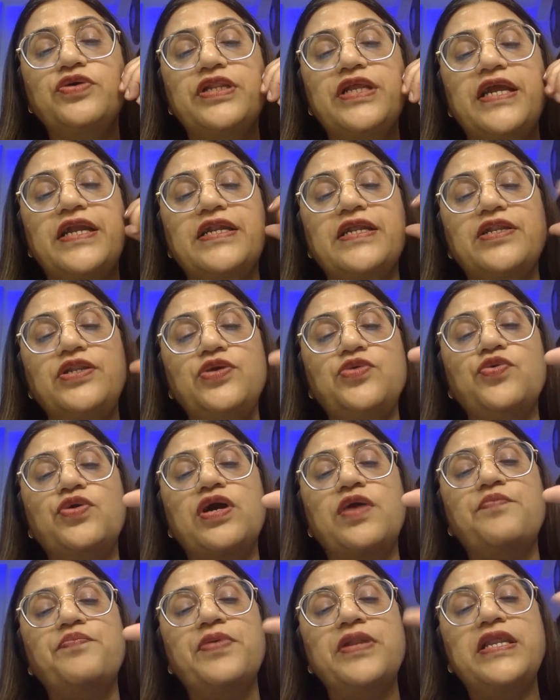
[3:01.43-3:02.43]
create a new
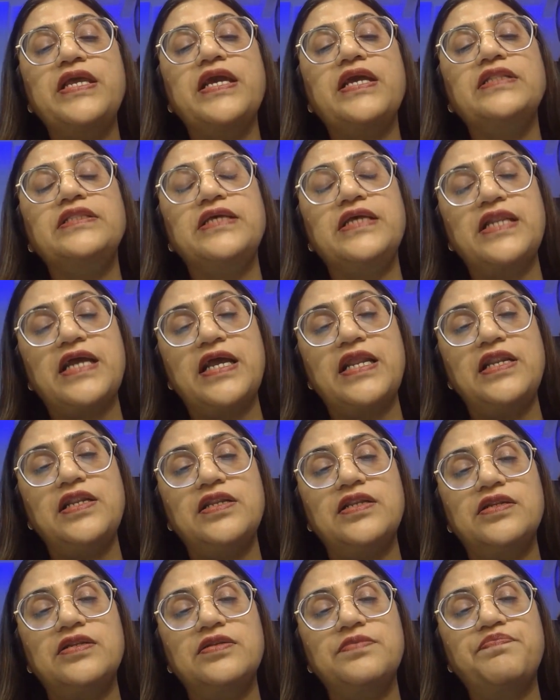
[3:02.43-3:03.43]
company and then I'll
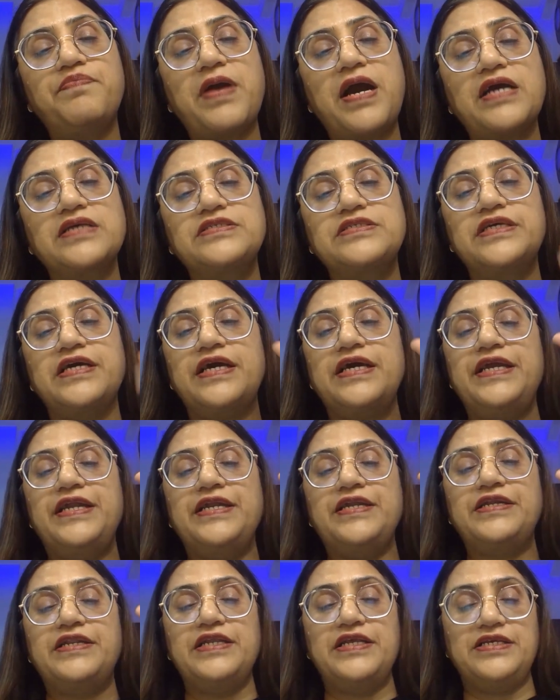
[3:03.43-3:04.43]
pass the
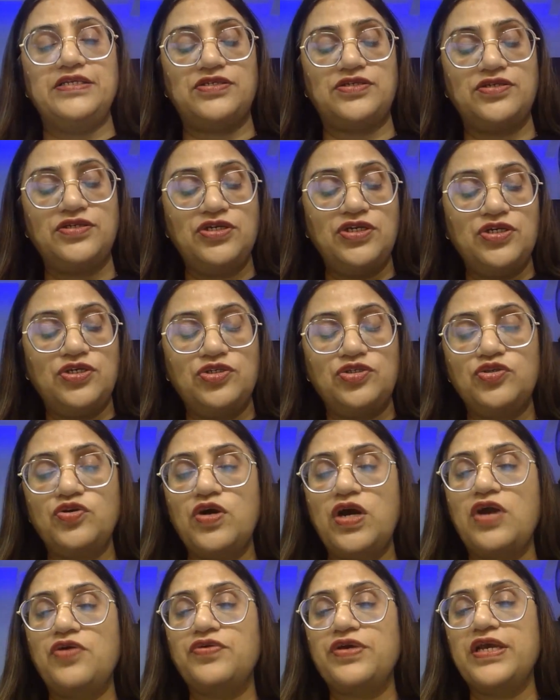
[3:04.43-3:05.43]
entries. So
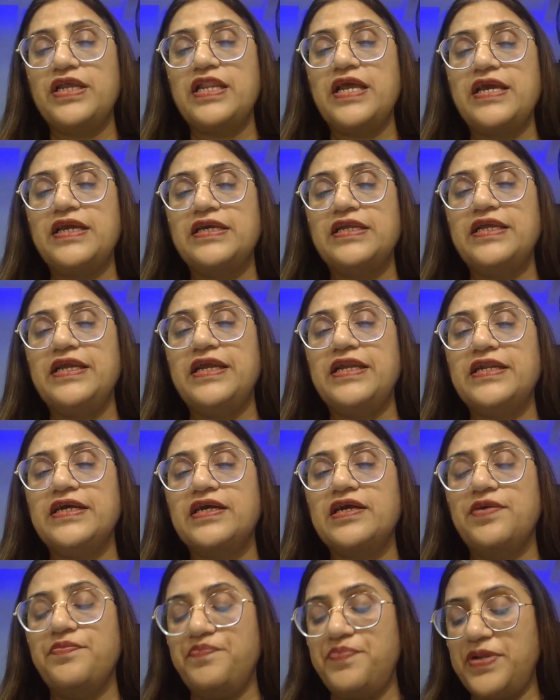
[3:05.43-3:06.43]
how can I create a
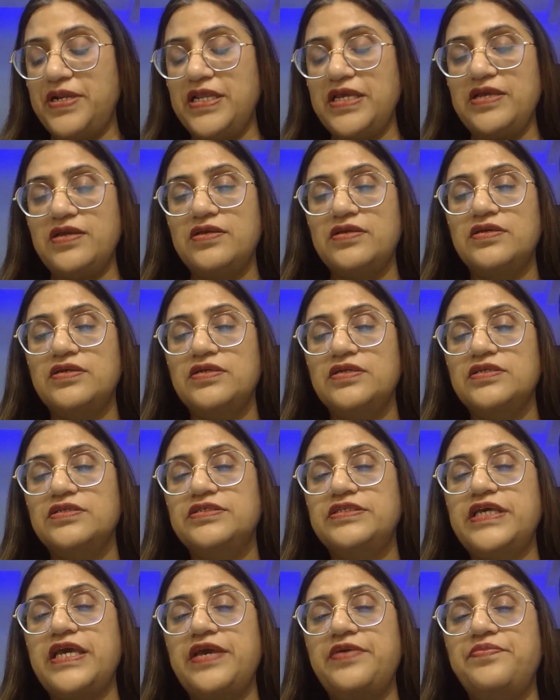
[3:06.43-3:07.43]
company?
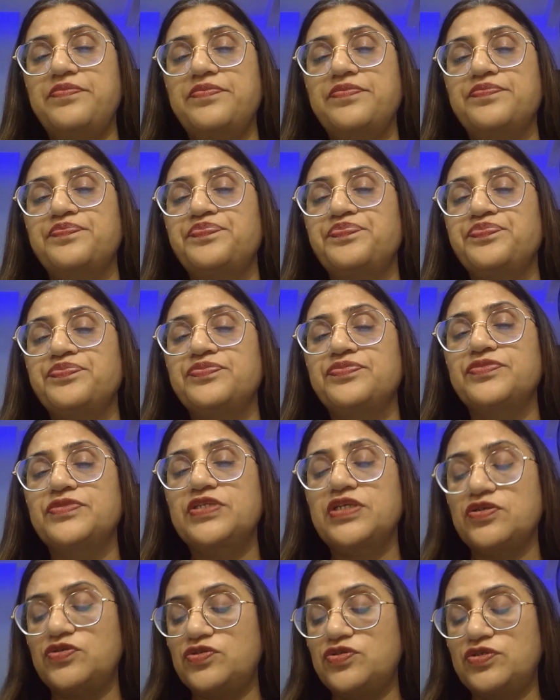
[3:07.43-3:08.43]
Same,
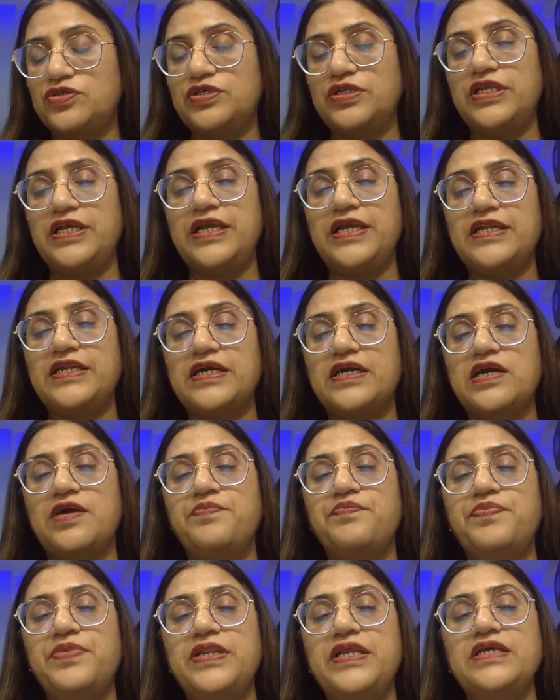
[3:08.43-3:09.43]
just create a
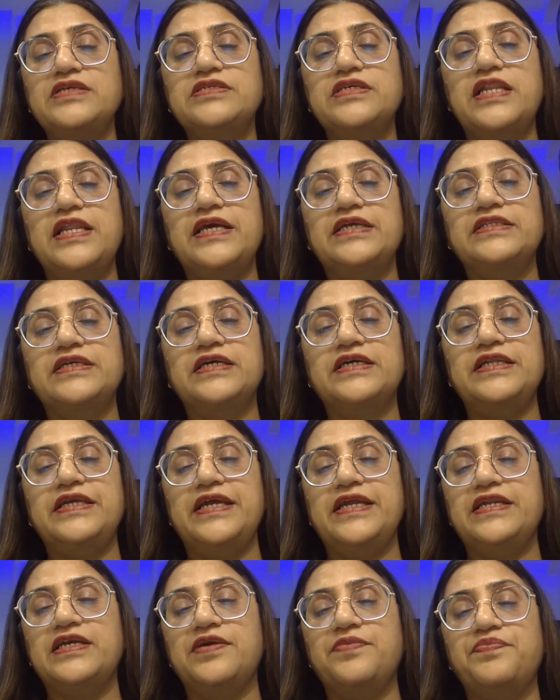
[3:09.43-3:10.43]
company, select the
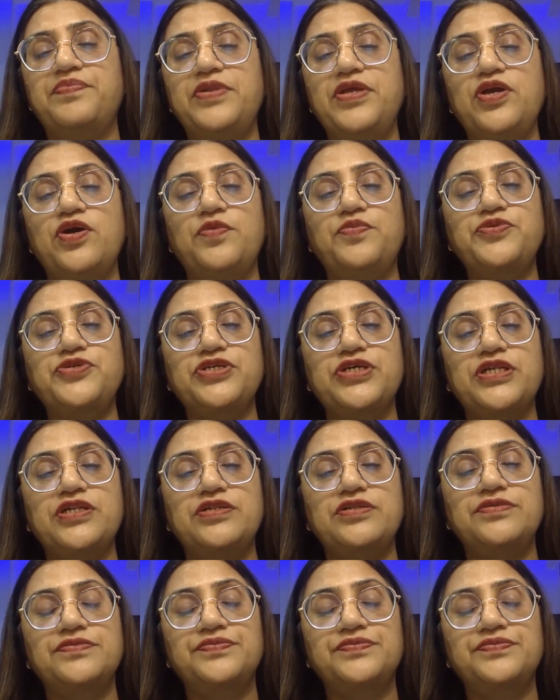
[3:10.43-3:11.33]
create company option,